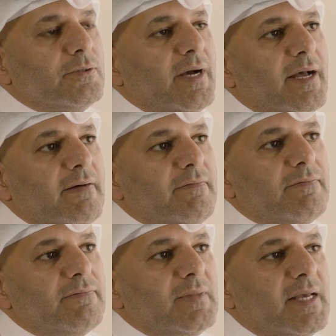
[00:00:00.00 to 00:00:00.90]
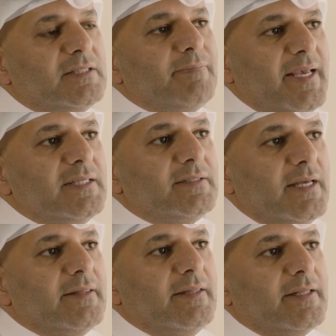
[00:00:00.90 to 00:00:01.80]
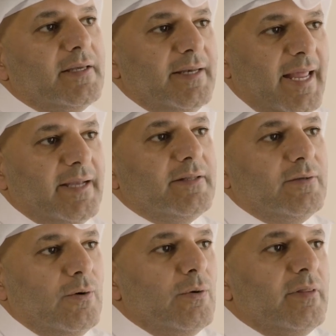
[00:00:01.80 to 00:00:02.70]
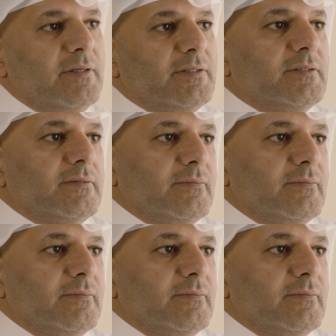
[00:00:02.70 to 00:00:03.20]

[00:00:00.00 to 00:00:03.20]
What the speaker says: to have a space that connect all this